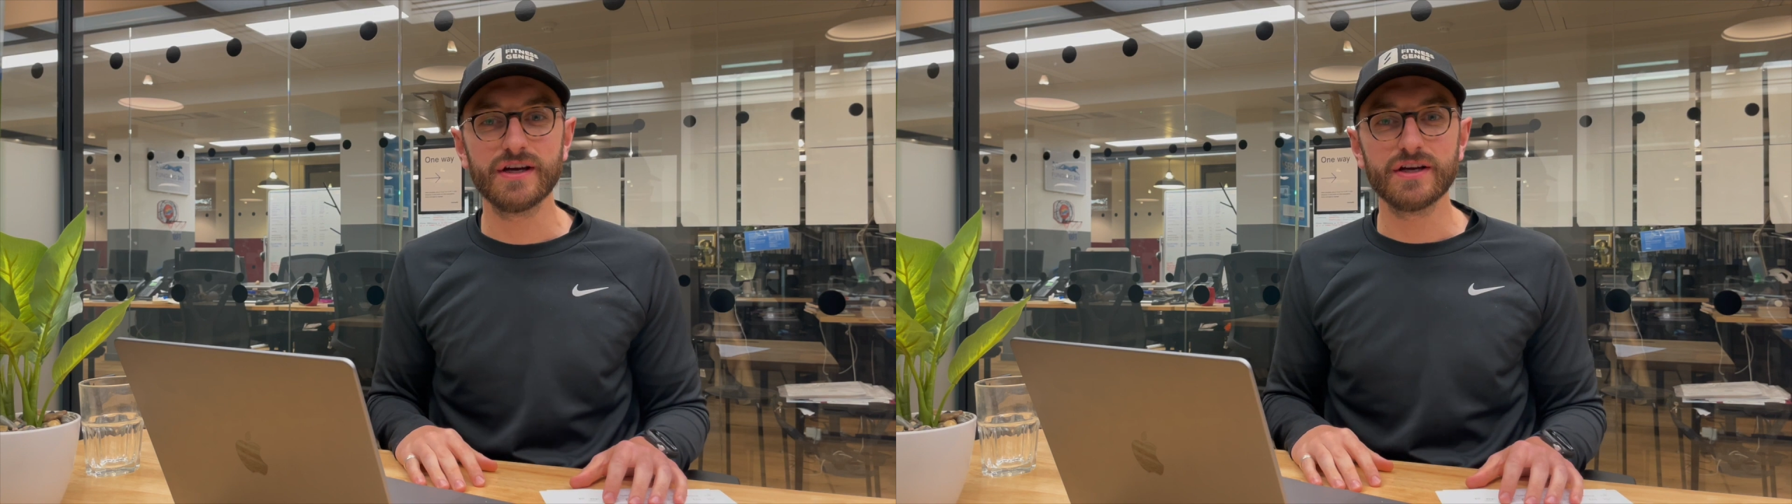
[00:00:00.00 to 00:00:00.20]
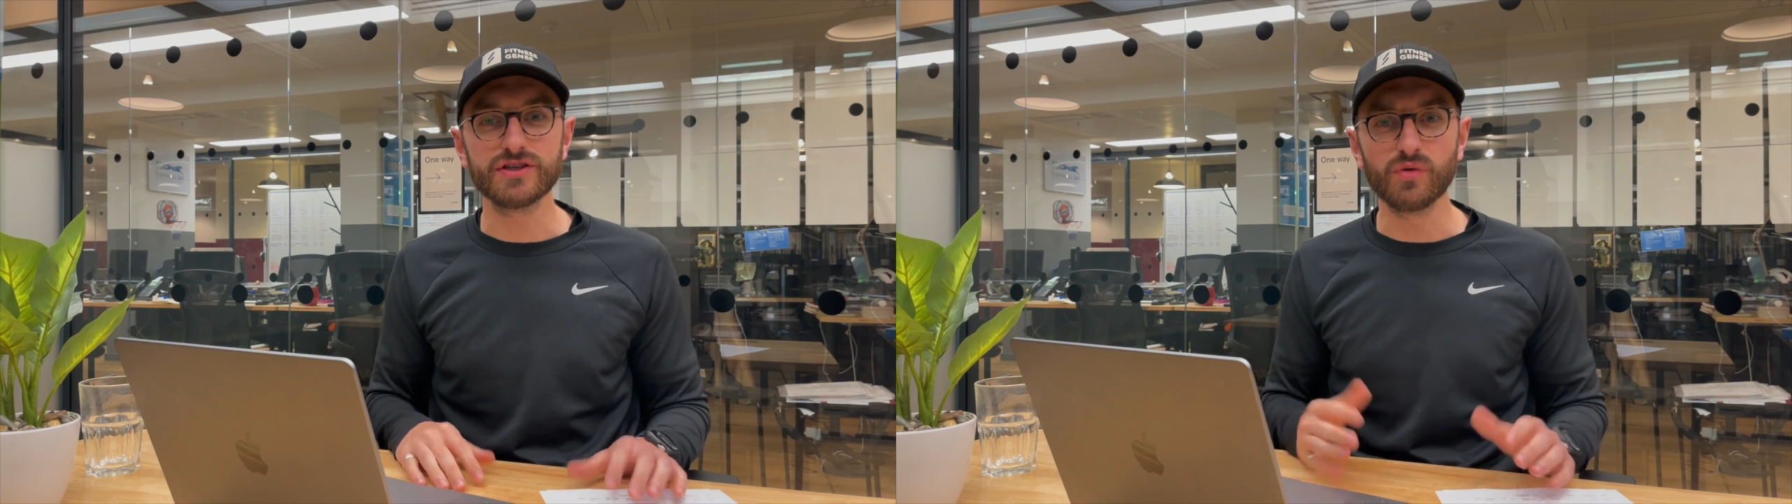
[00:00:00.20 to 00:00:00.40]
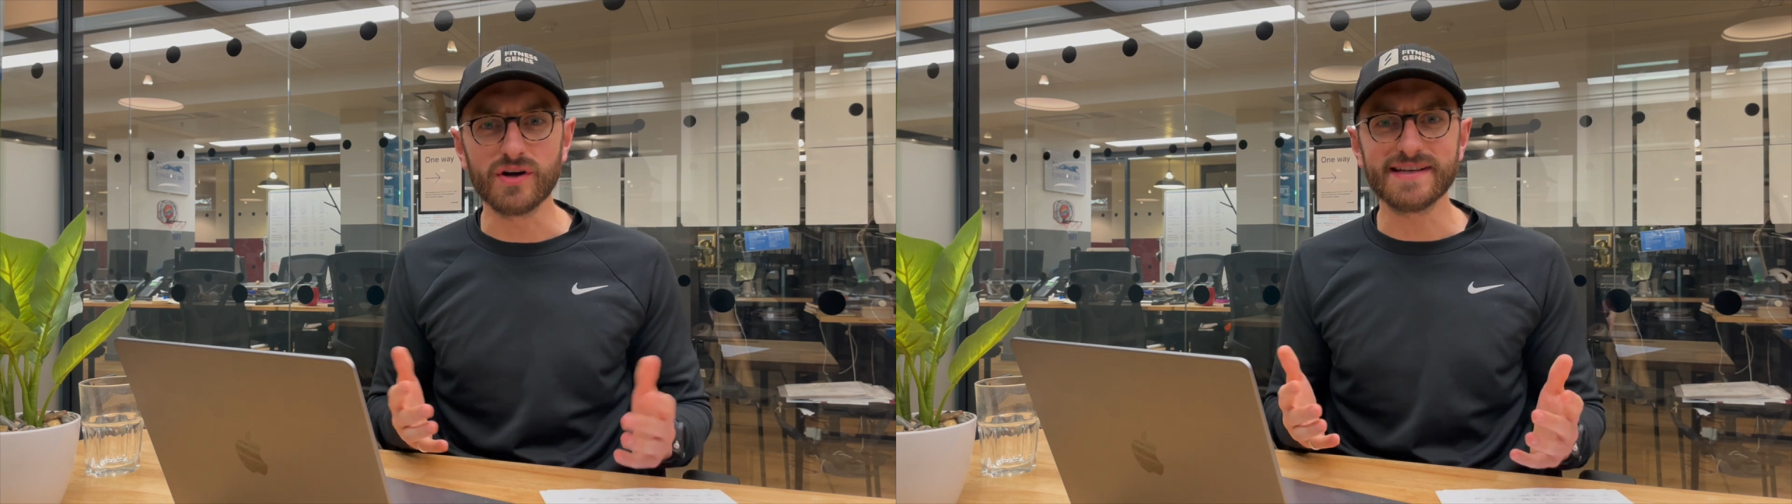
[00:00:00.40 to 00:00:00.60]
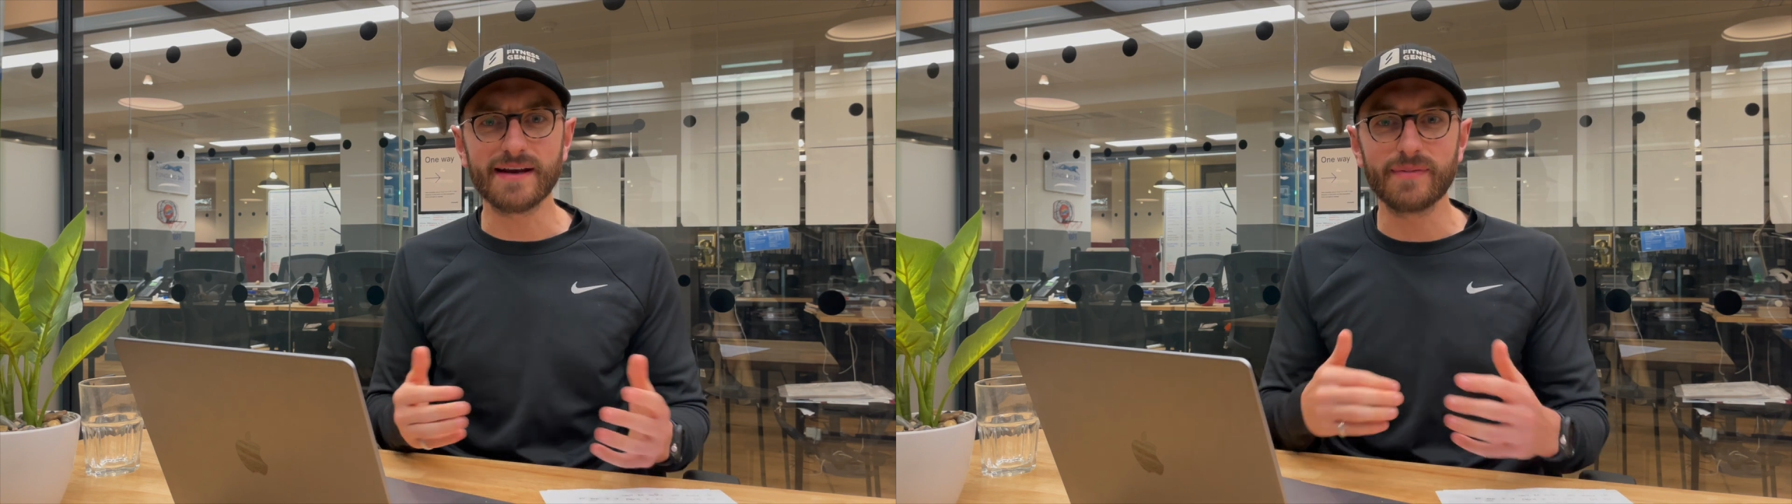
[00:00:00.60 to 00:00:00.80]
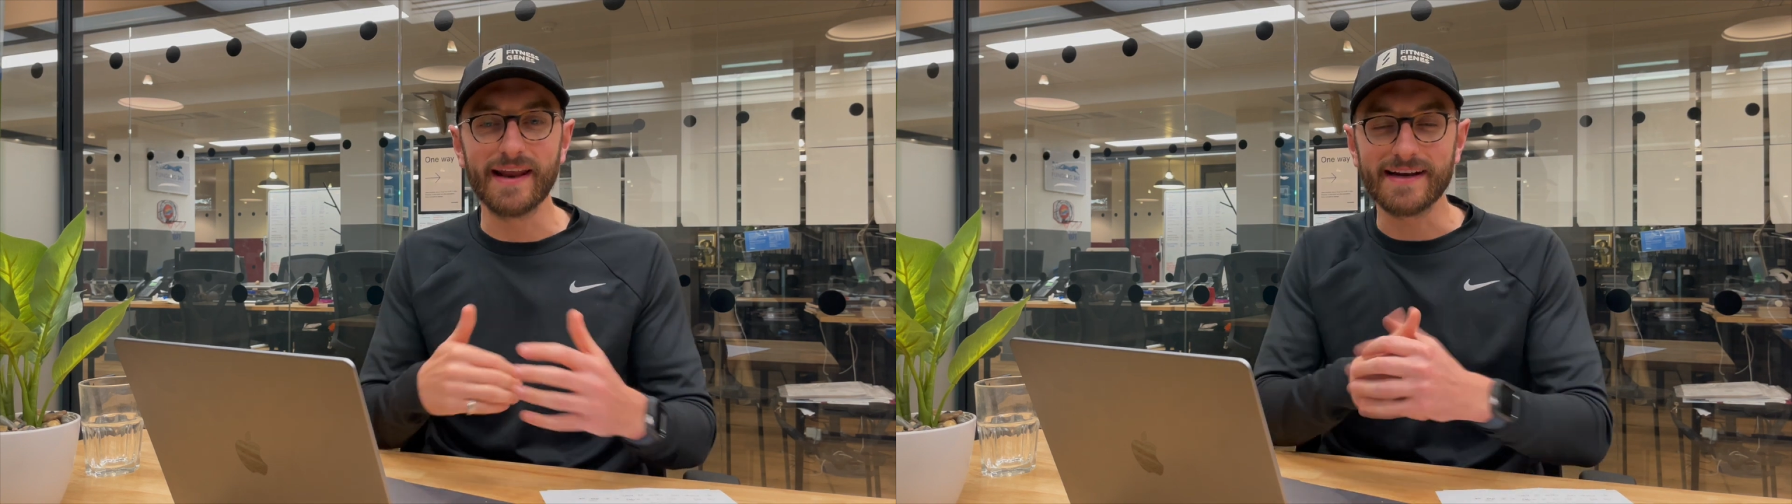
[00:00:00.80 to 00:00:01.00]
So what is
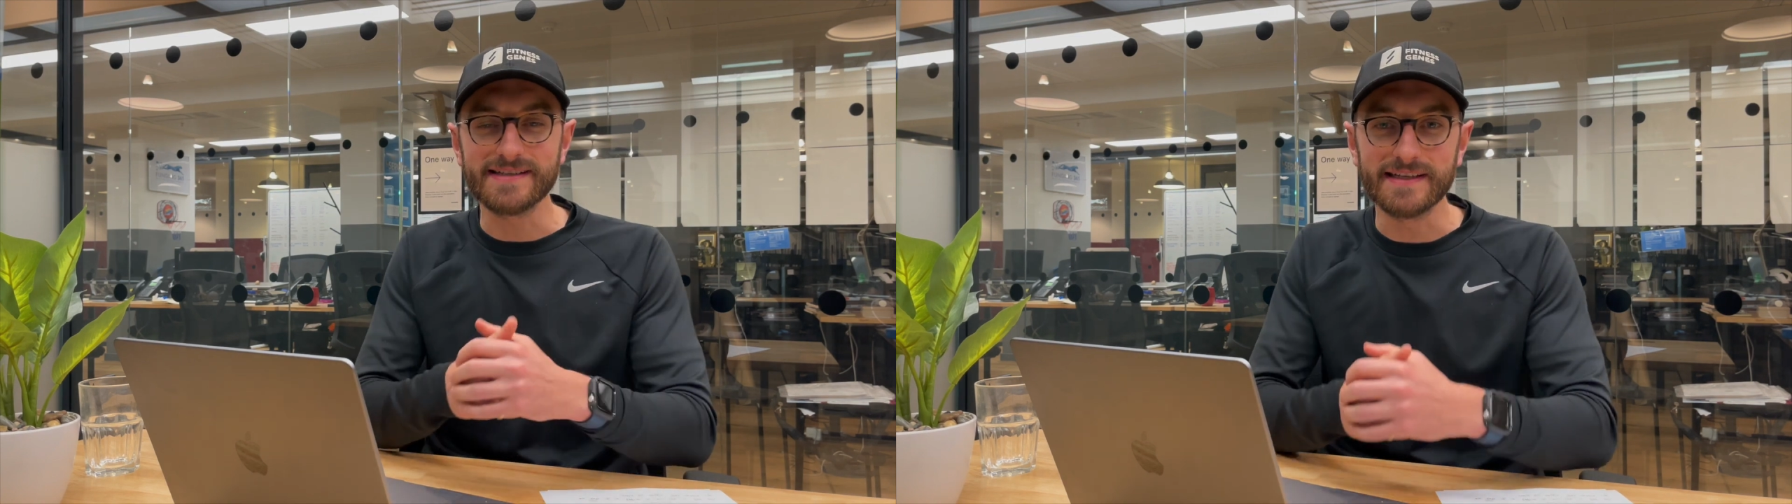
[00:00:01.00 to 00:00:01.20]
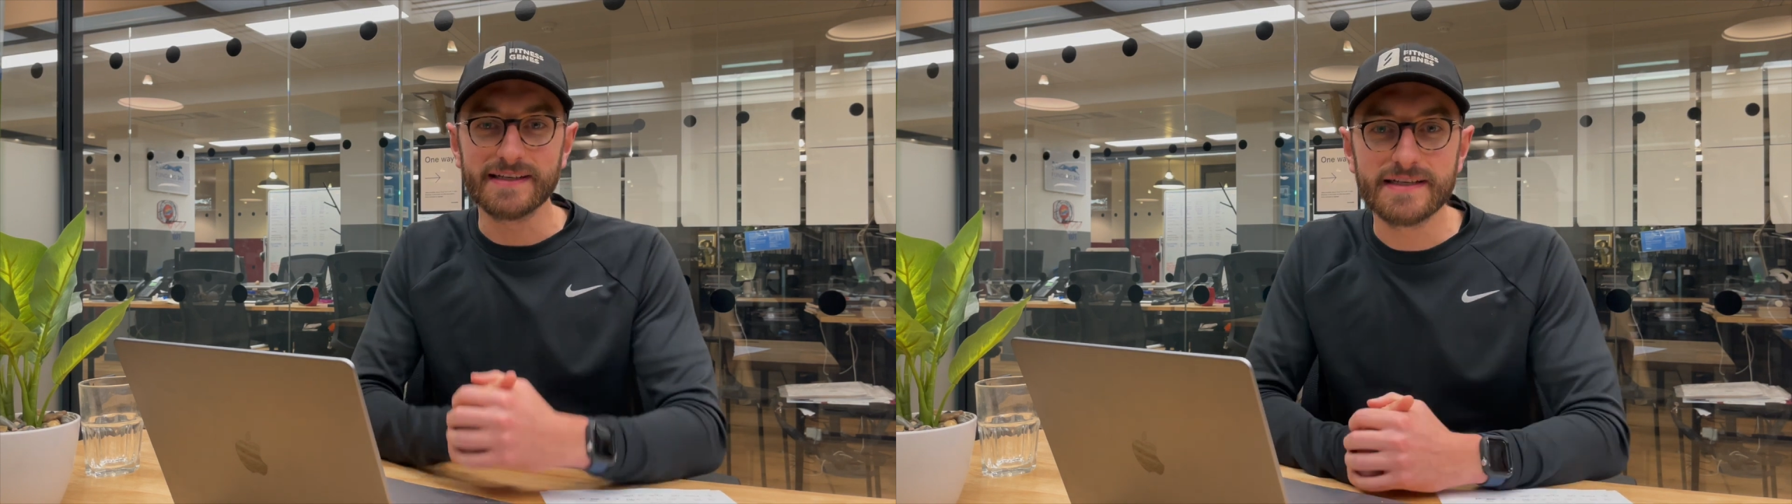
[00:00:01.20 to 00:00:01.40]
adiponectin?